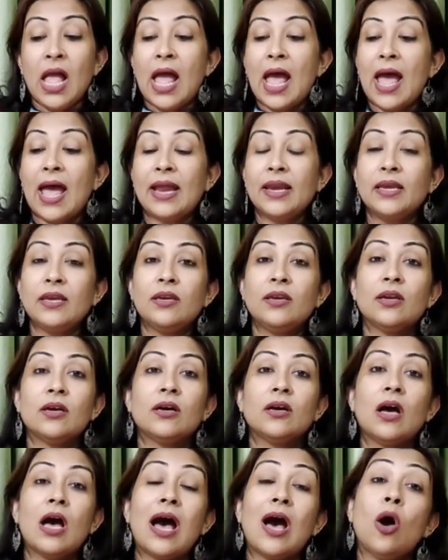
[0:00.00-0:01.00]
and
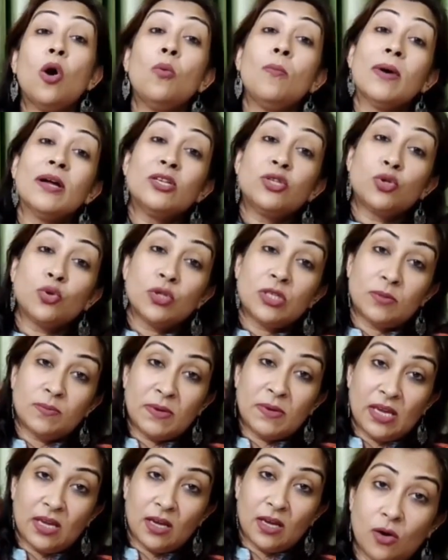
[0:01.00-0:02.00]
how much to
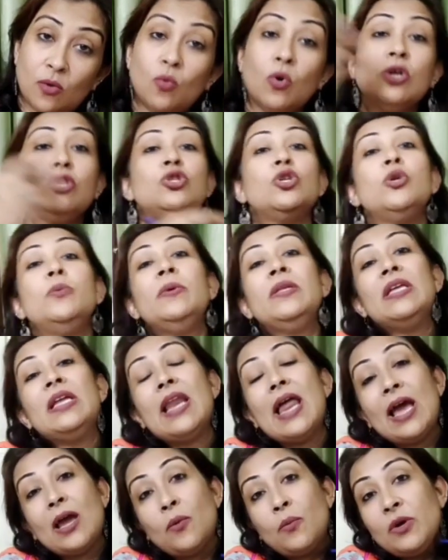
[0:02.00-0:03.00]
speak, what should be the
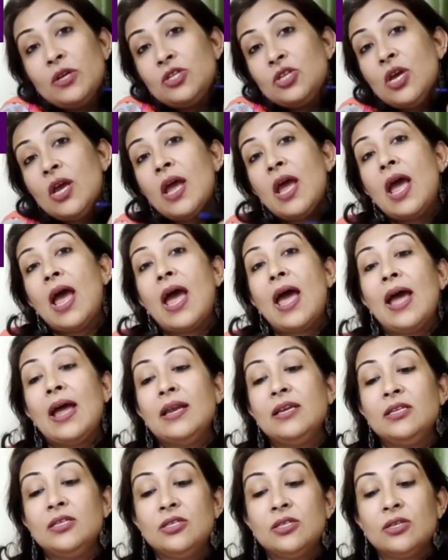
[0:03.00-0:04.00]
language,
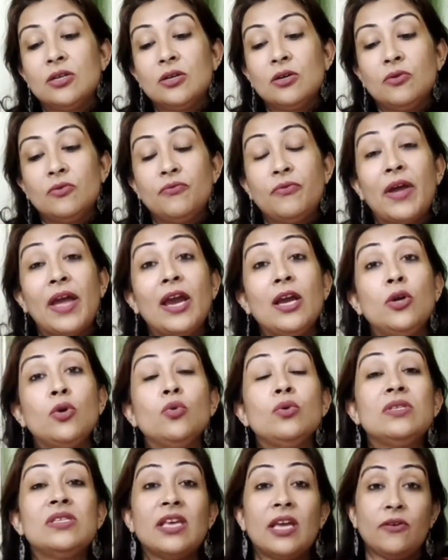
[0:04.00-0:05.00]
and where
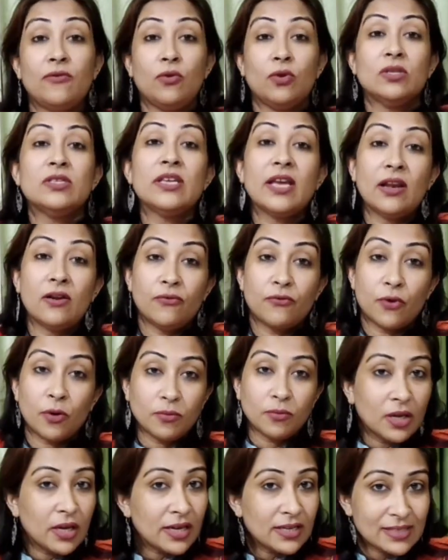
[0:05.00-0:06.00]
to save yourself
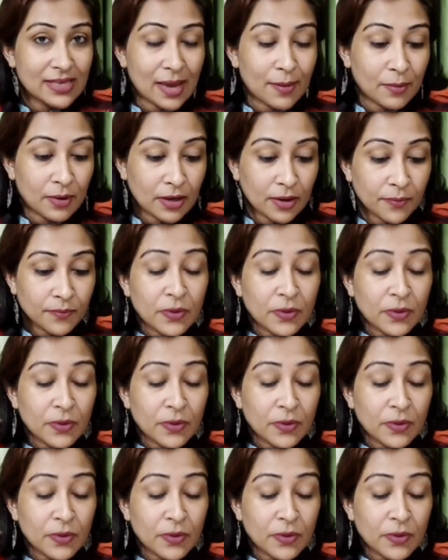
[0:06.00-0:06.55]
from the examiner.